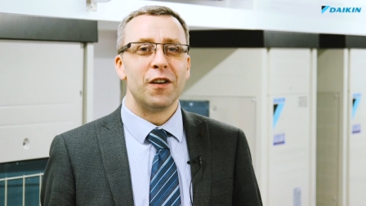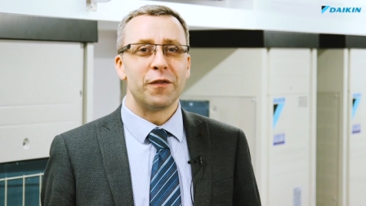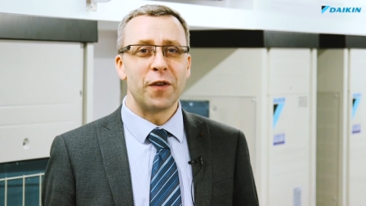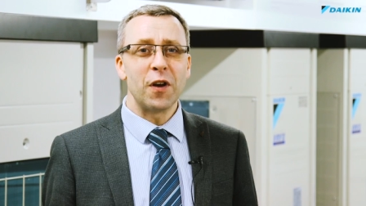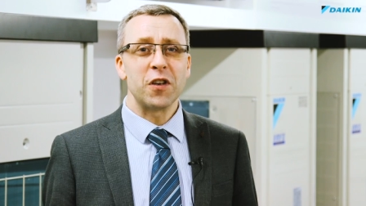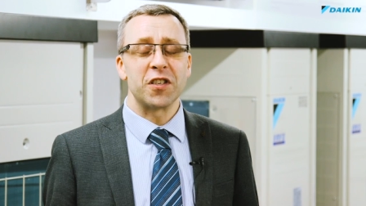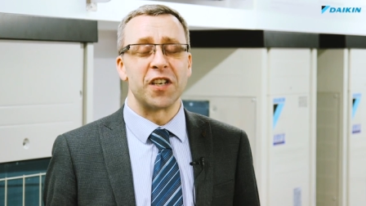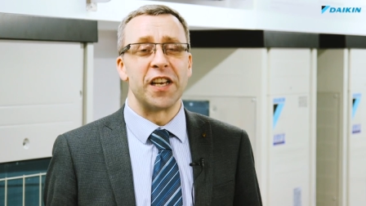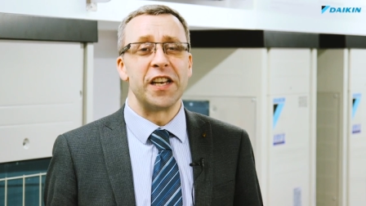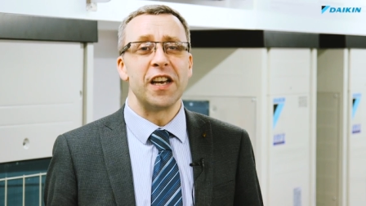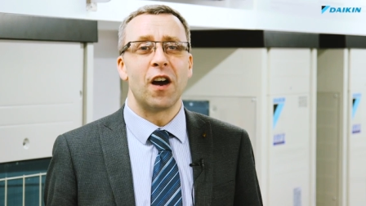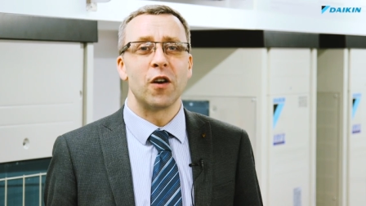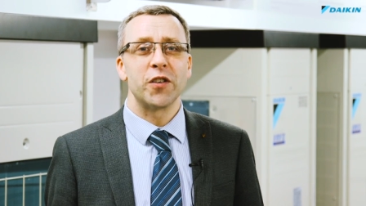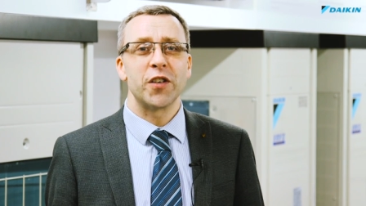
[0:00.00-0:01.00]
Firstly,
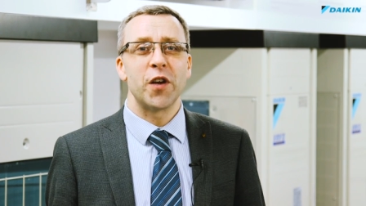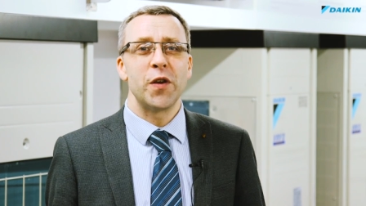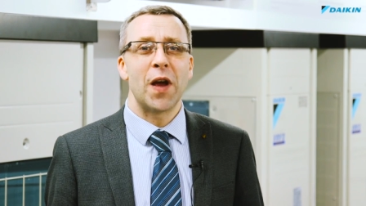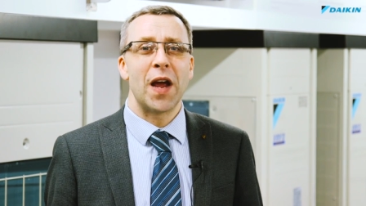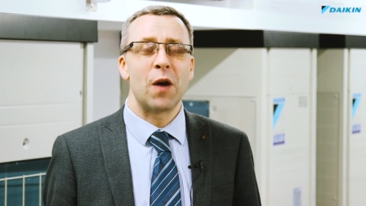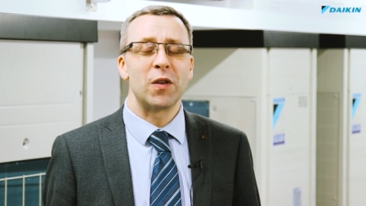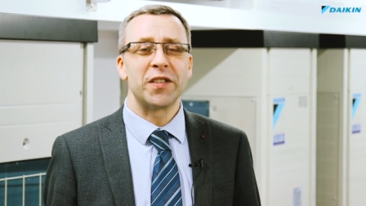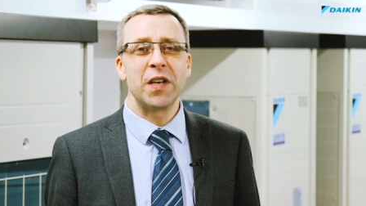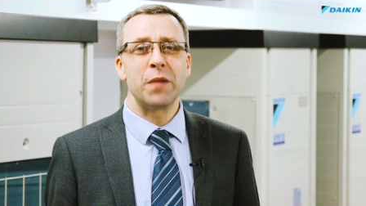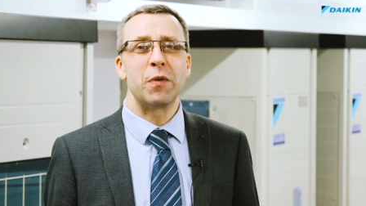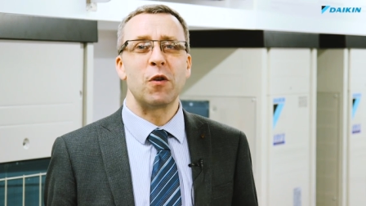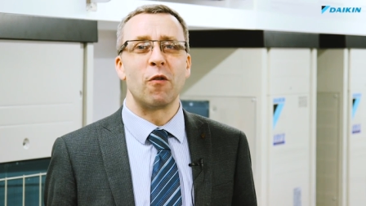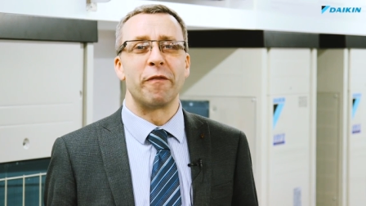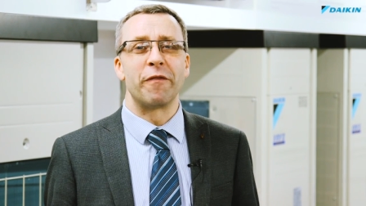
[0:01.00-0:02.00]
I'll show you how a
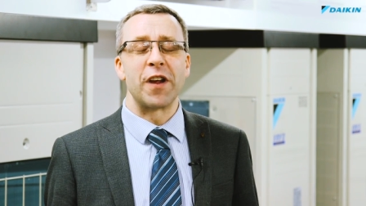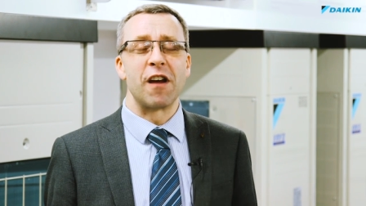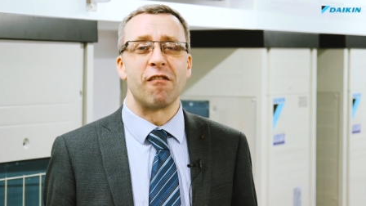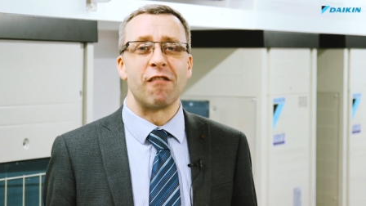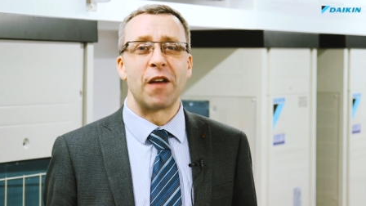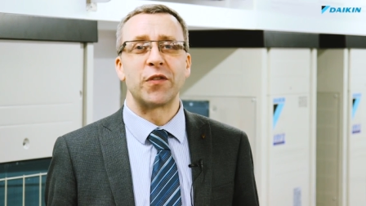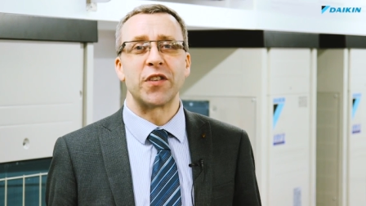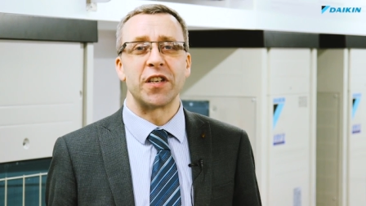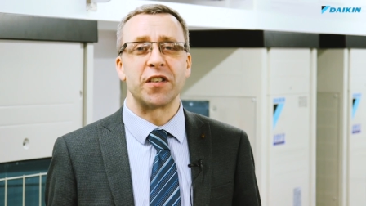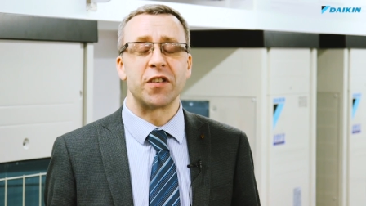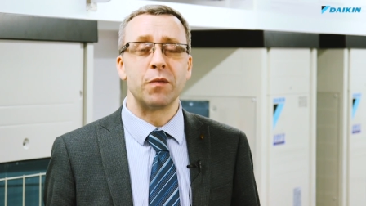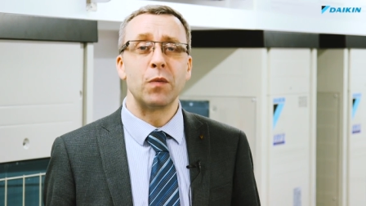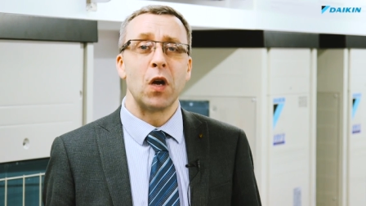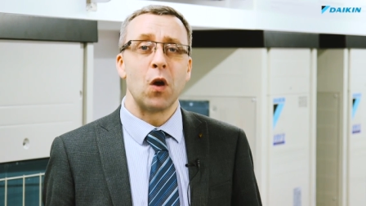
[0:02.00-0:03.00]
typical VRF
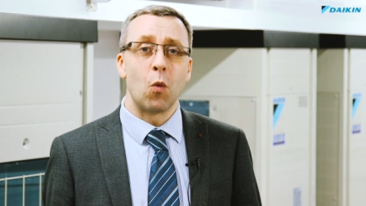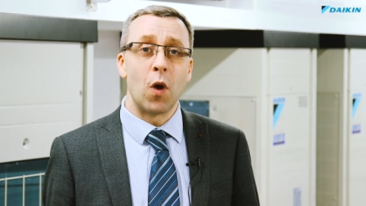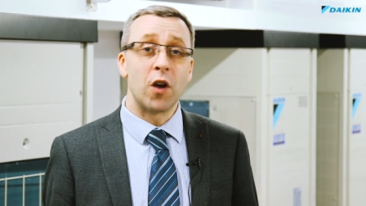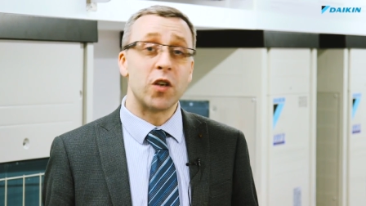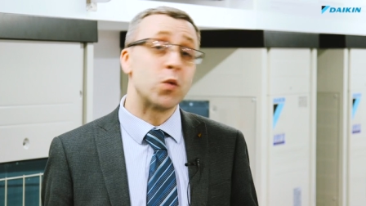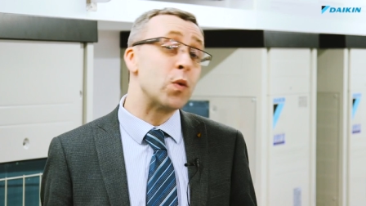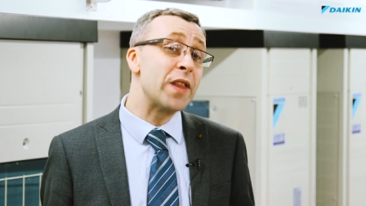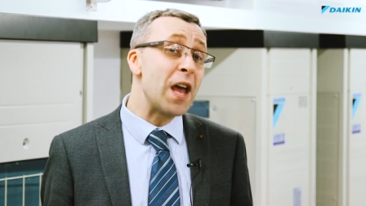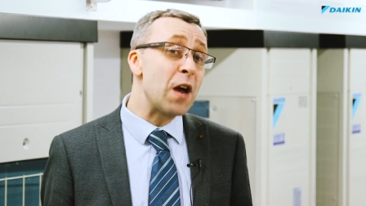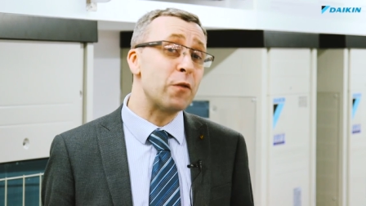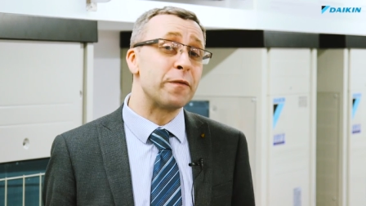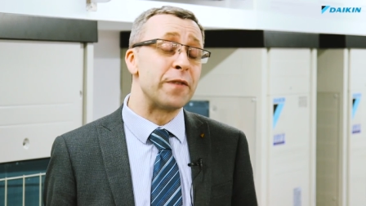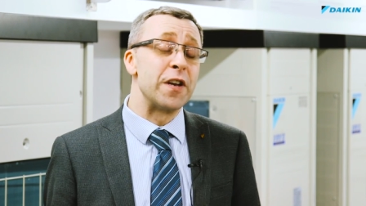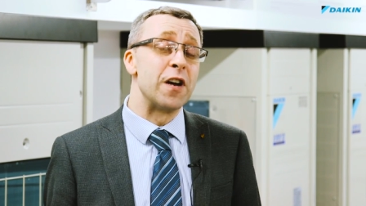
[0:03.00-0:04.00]
system works
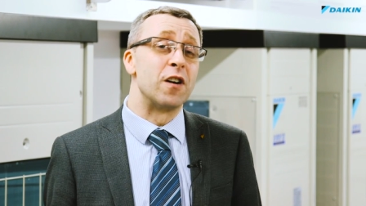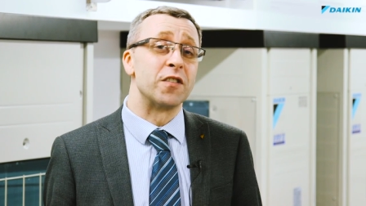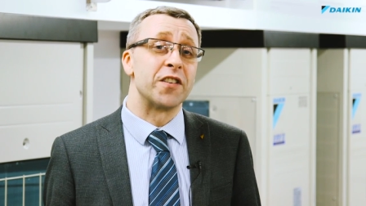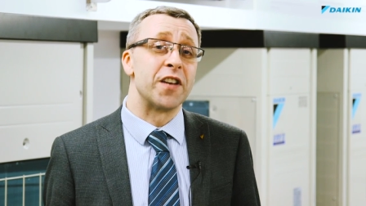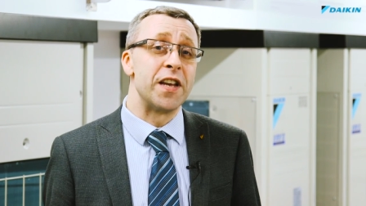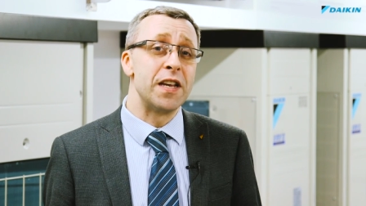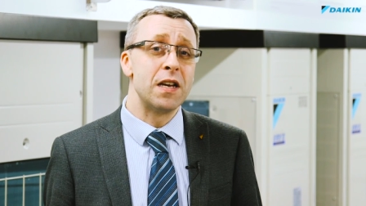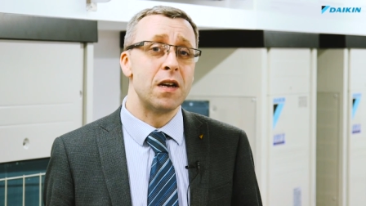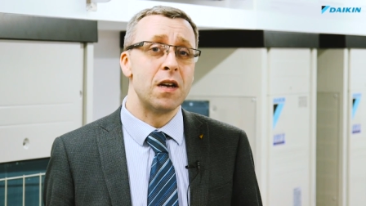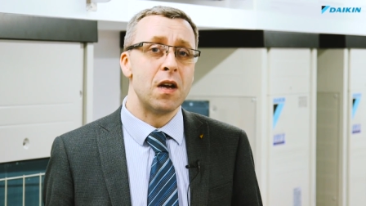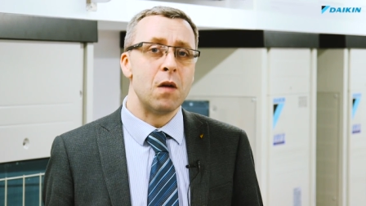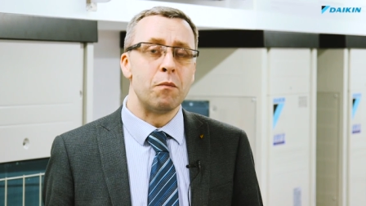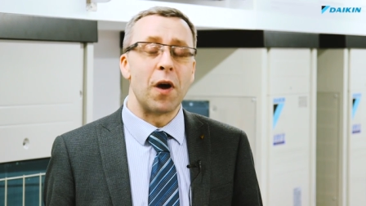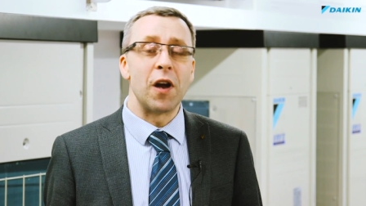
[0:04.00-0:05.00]
without VRT
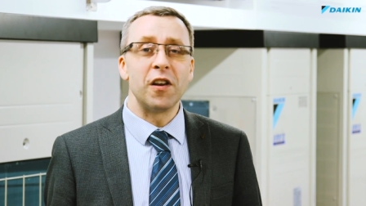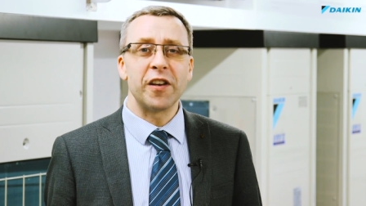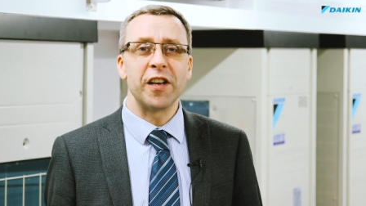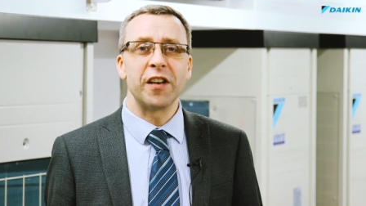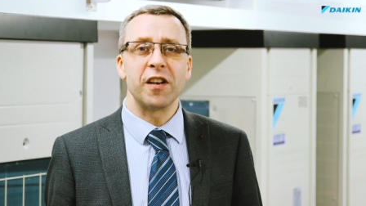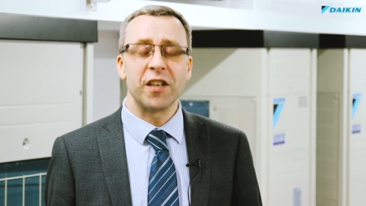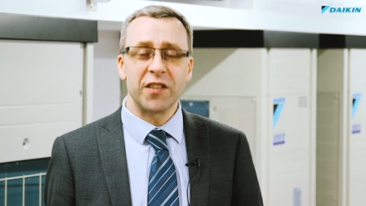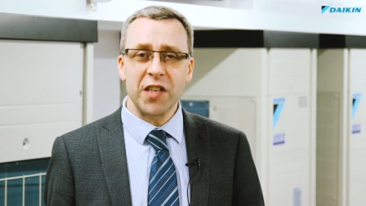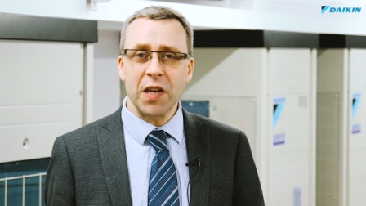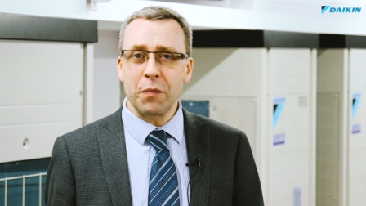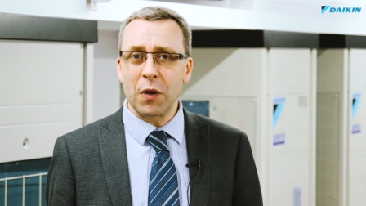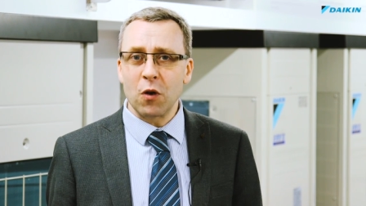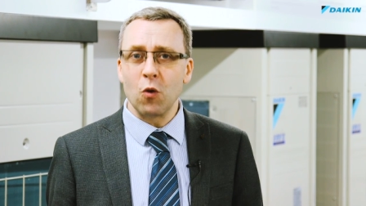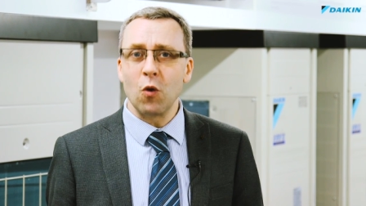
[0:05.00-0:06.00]
by looking at a
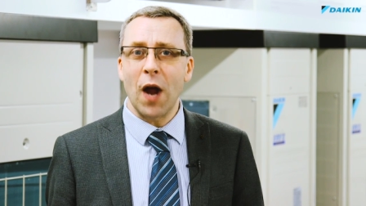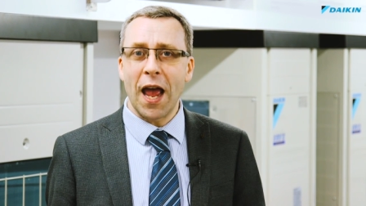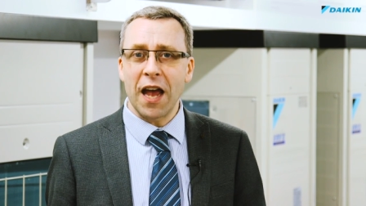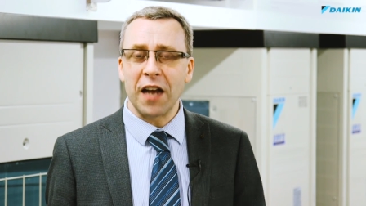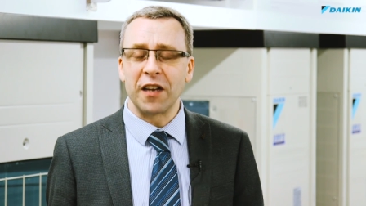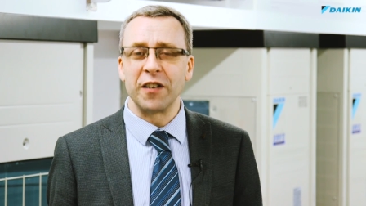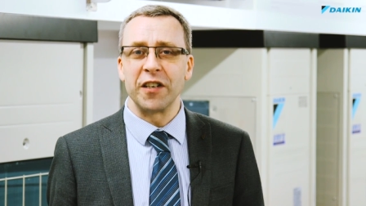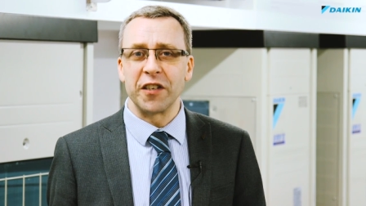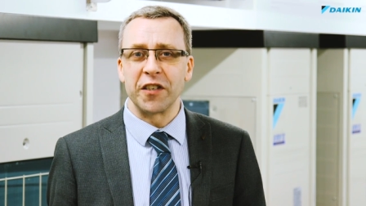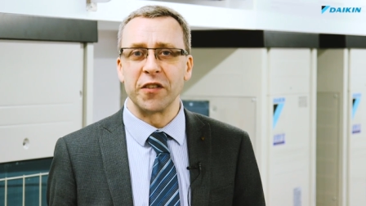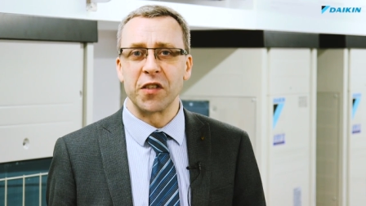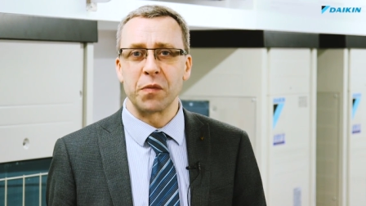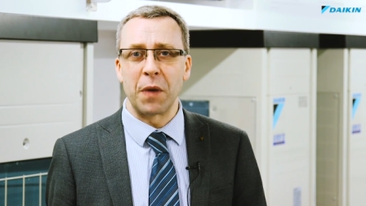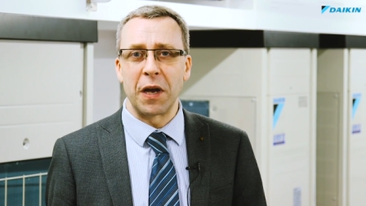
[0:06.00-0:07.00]
typical
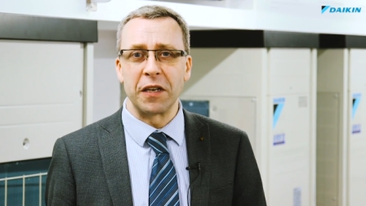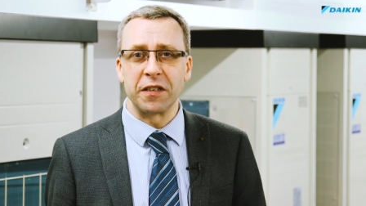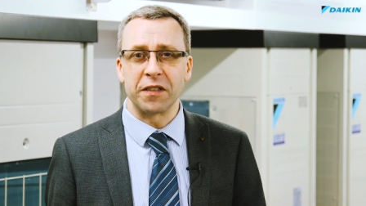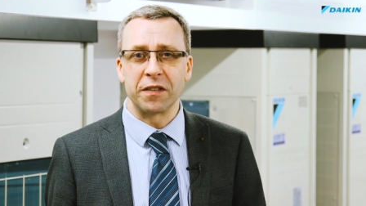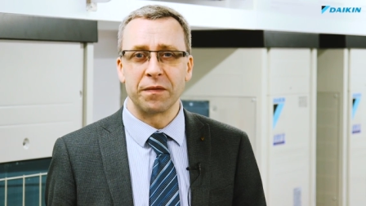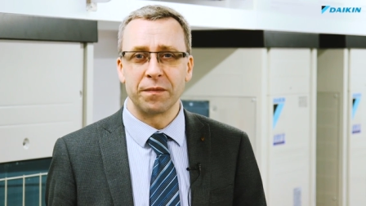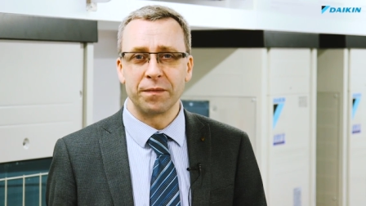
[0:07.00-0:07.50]
air-conditioned space.